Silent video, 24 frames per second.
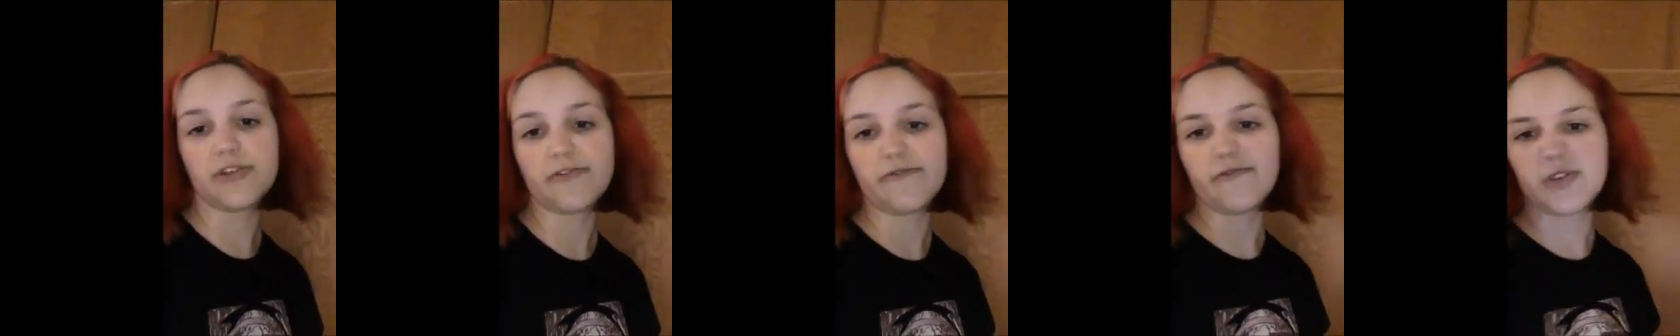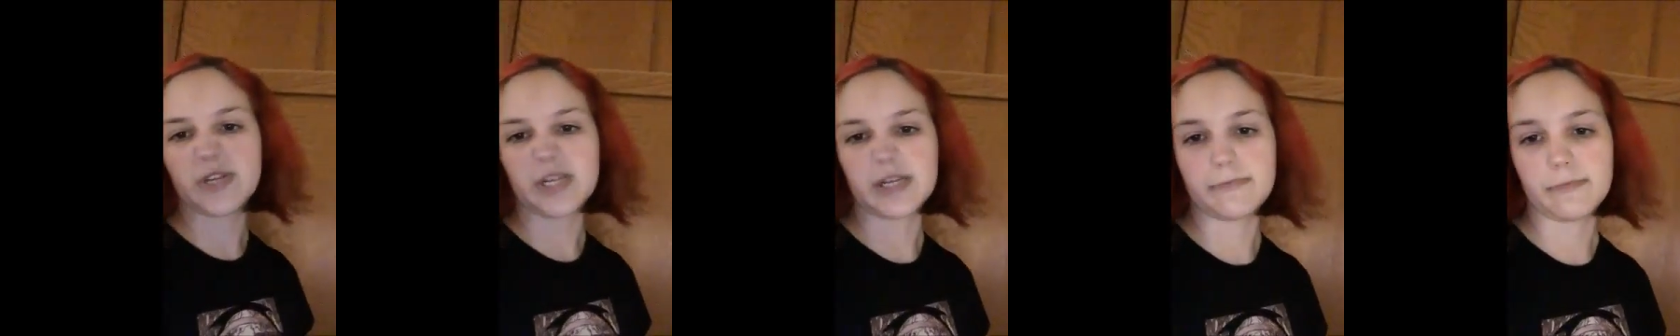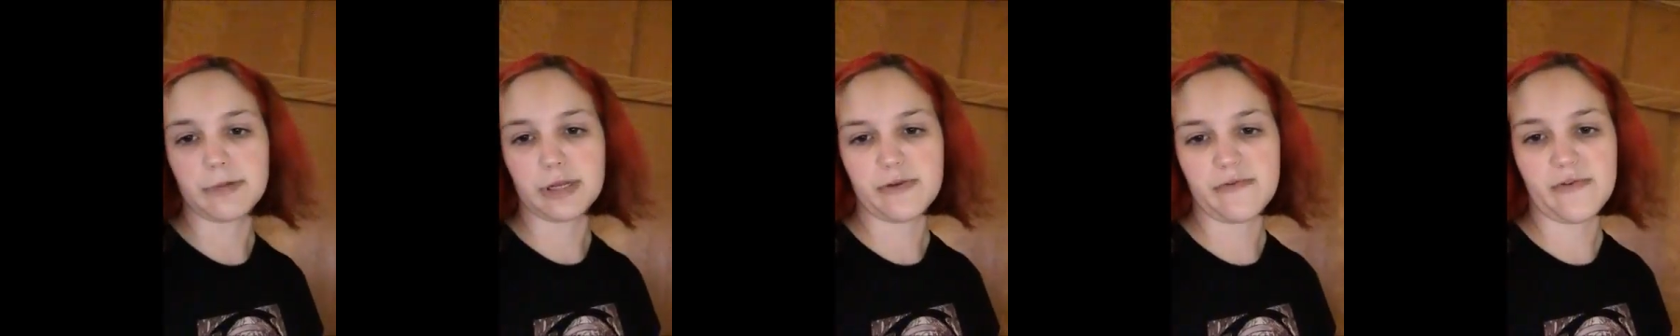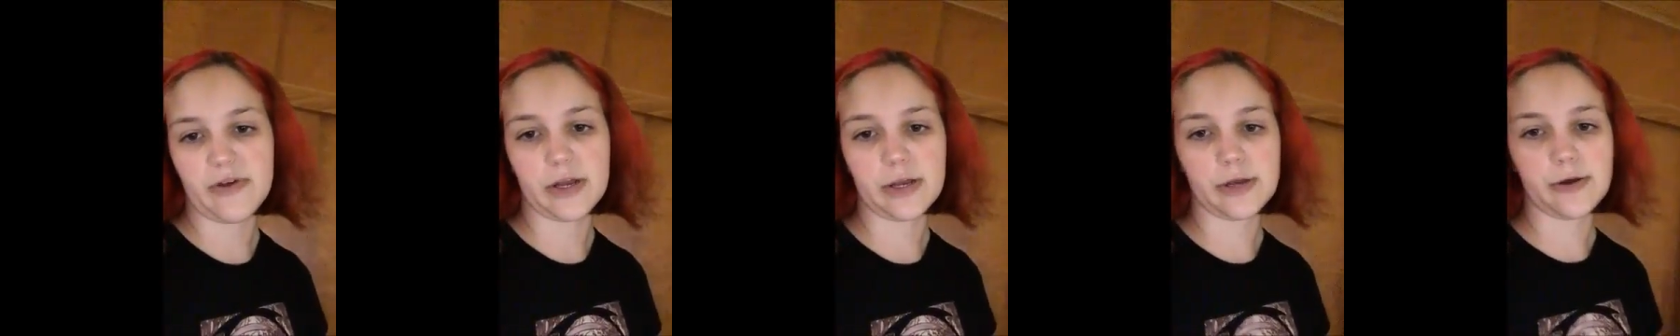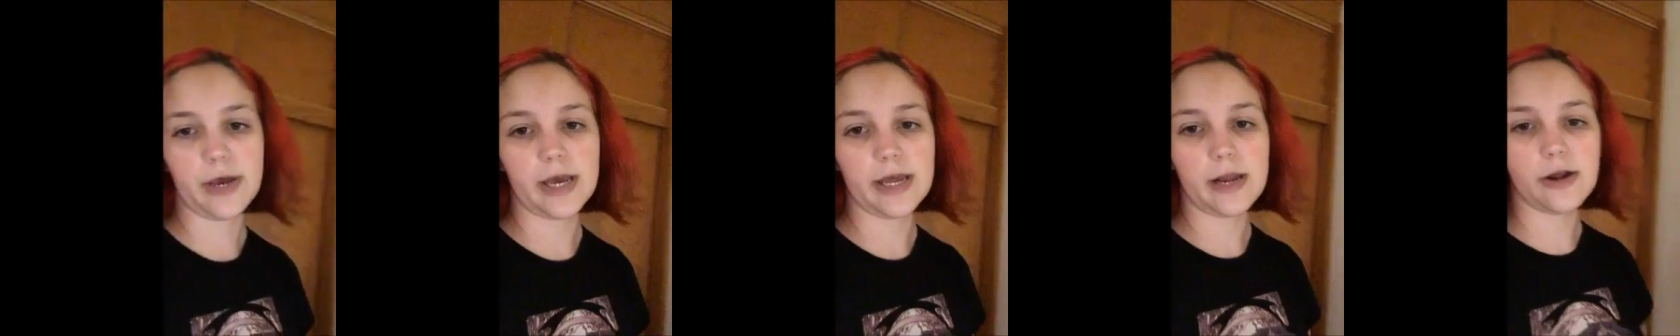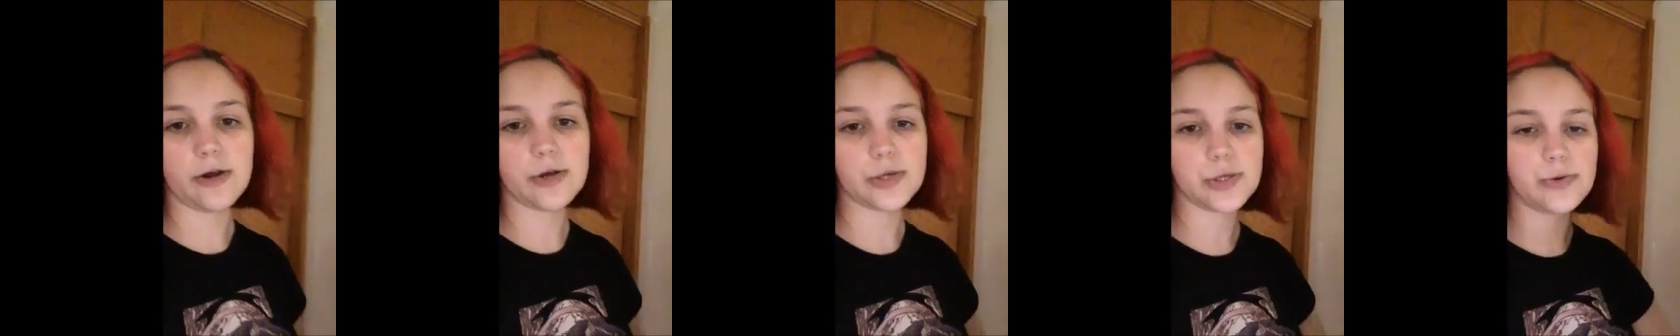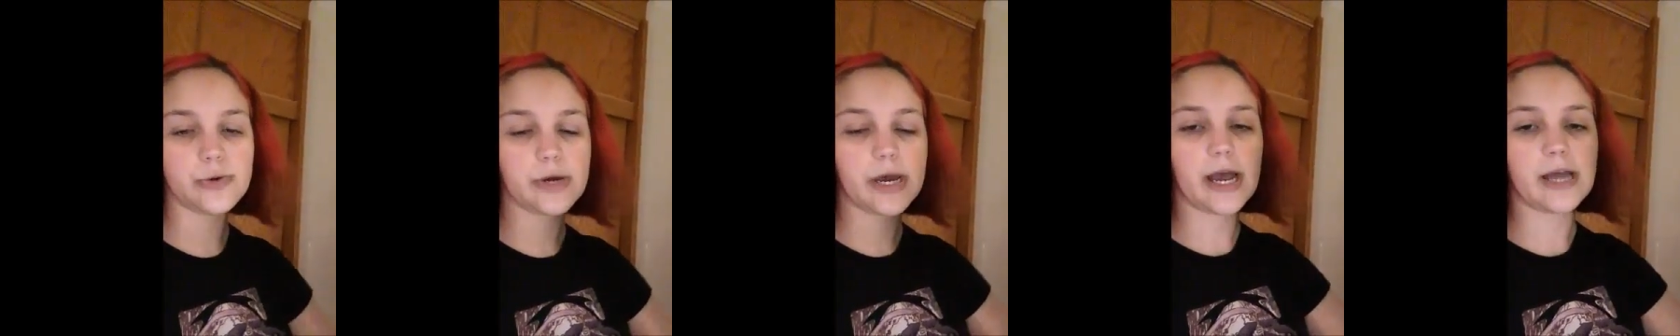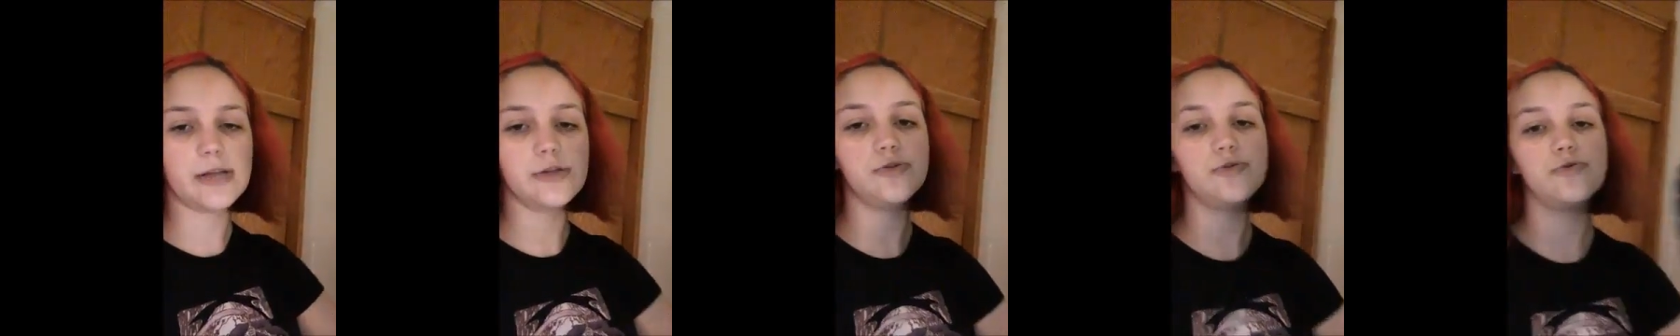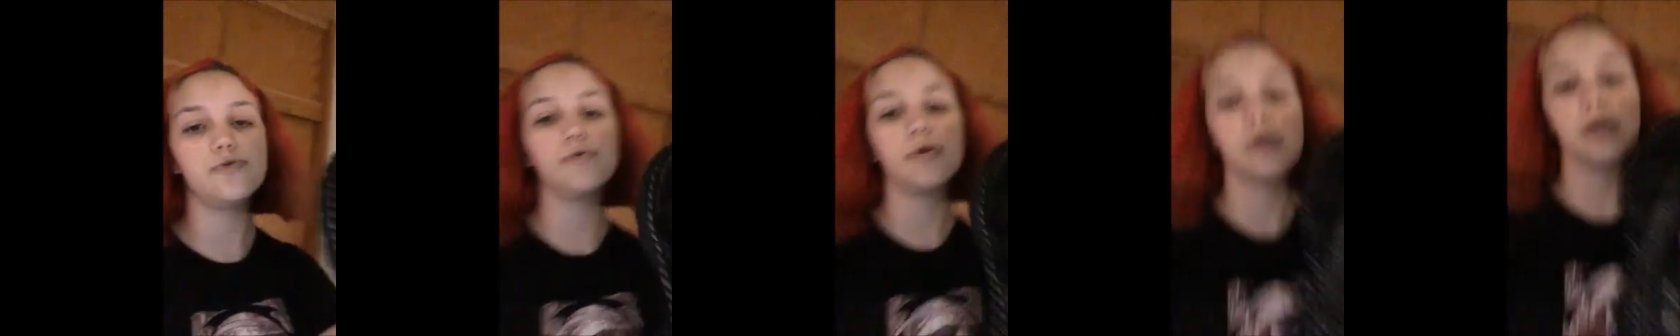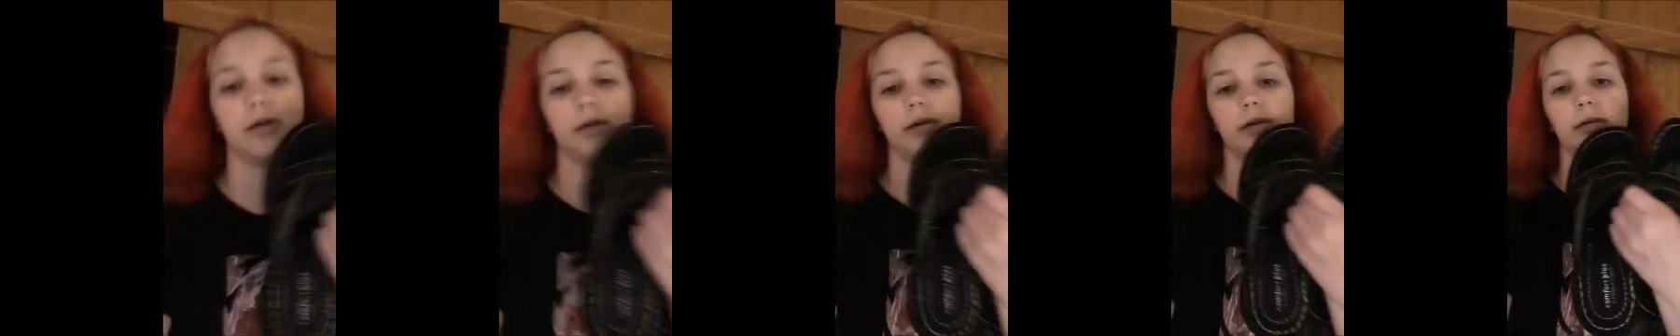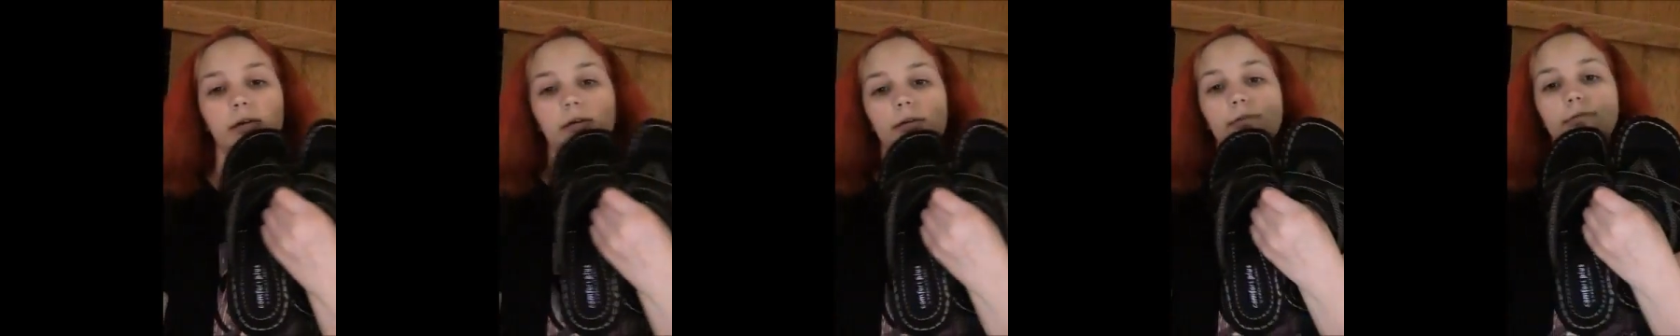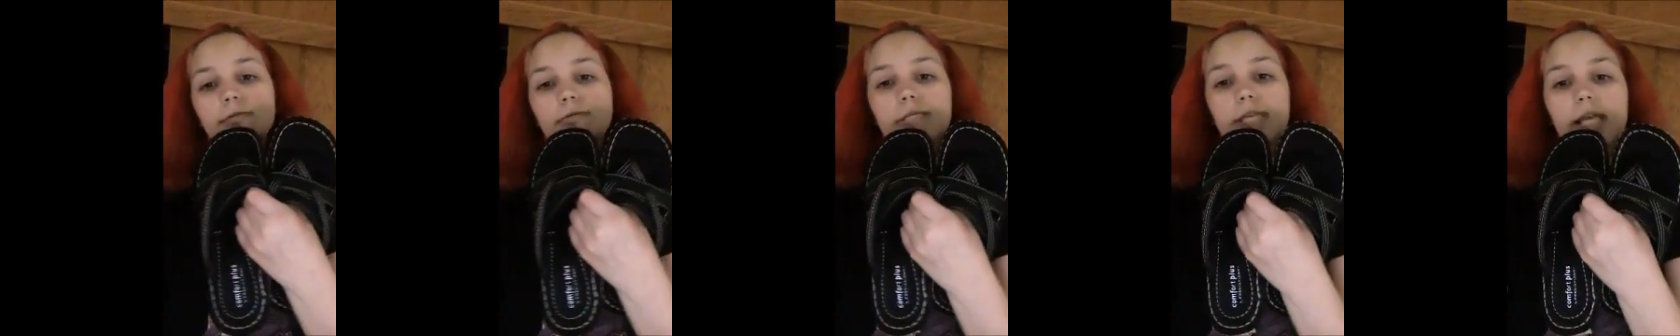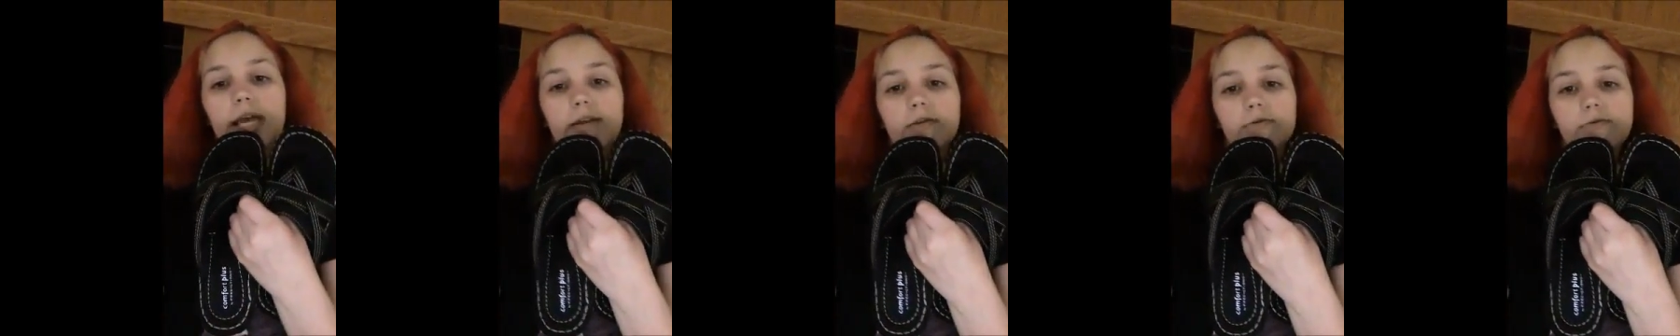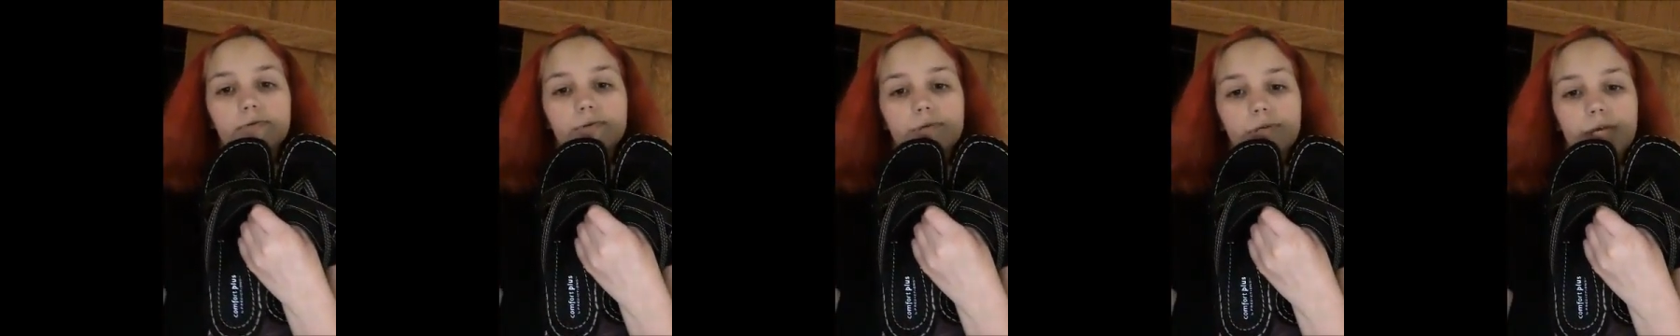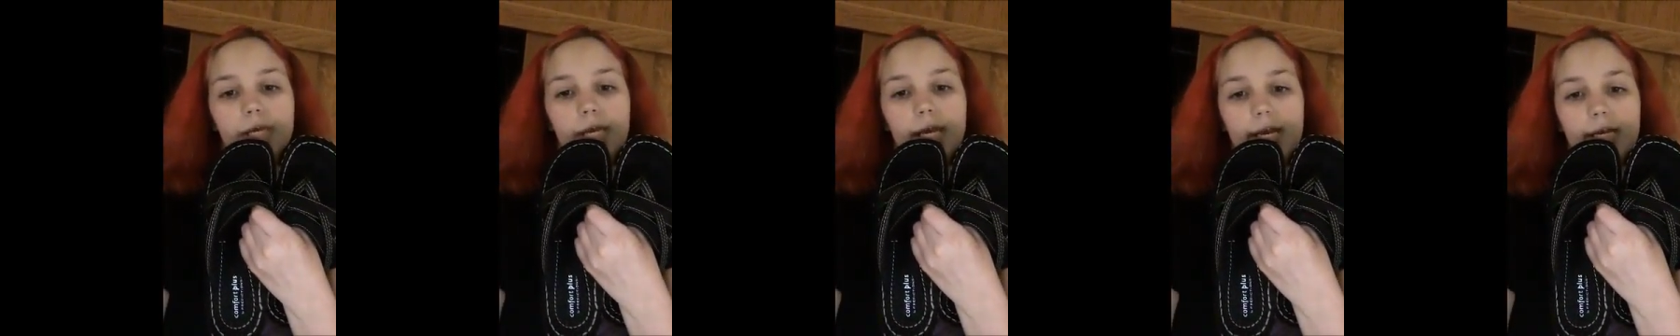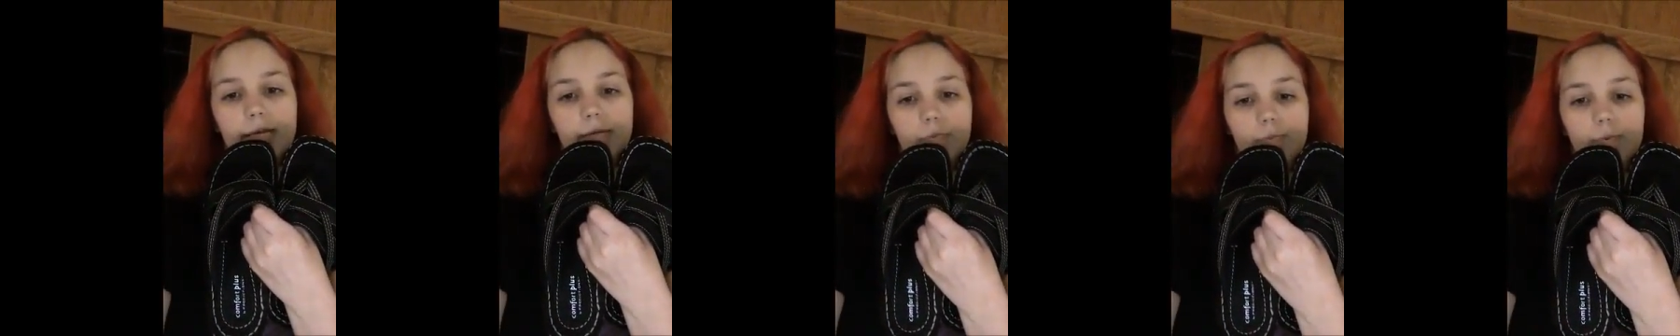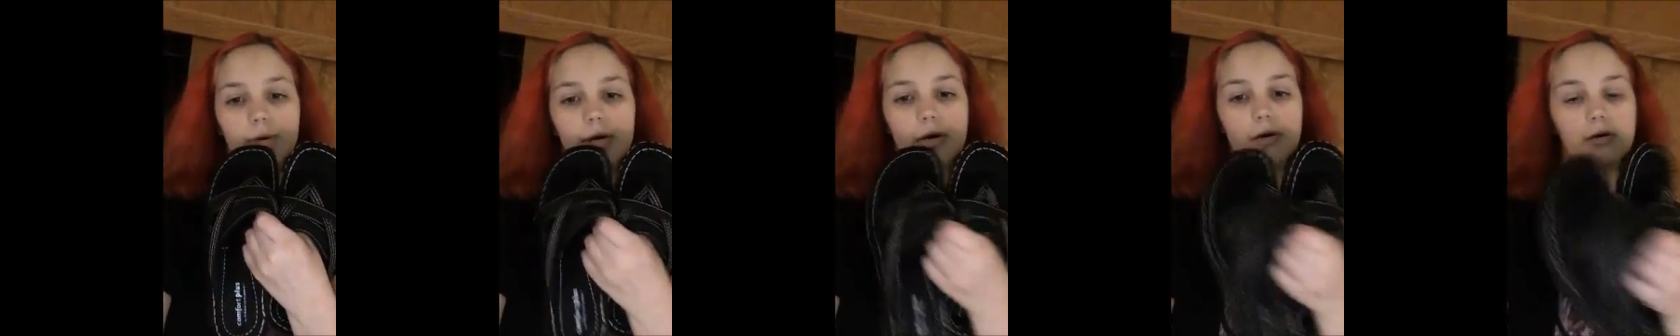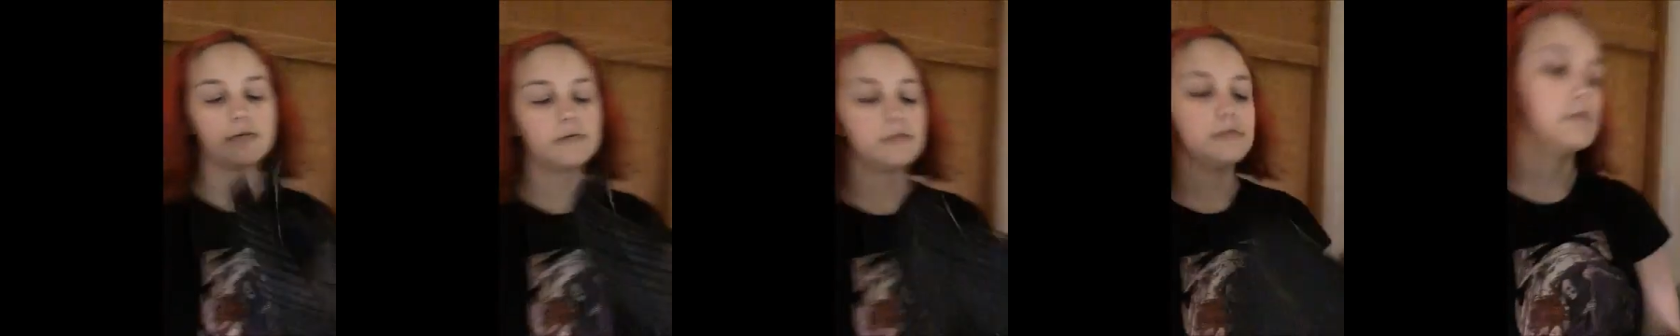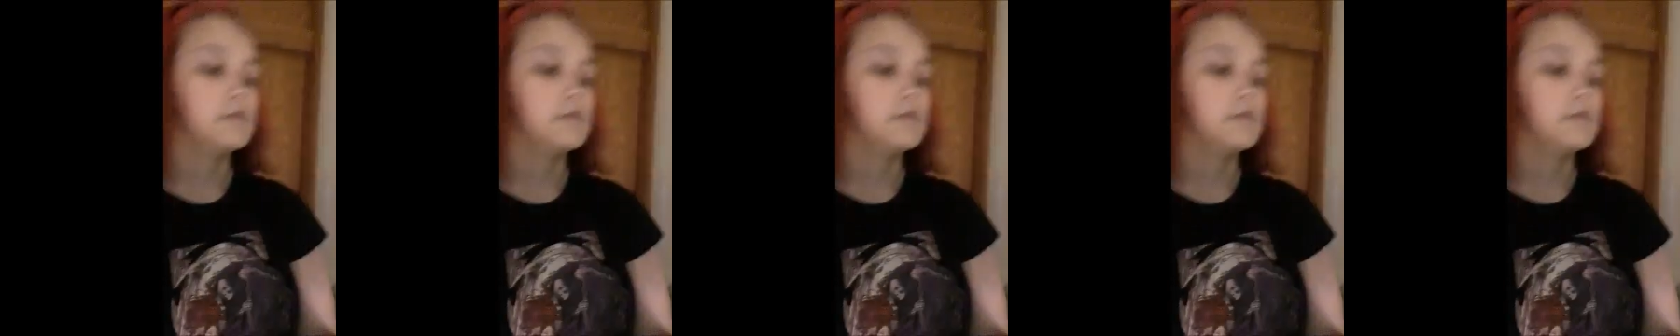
just for sentimental value. And I also got new sandals as well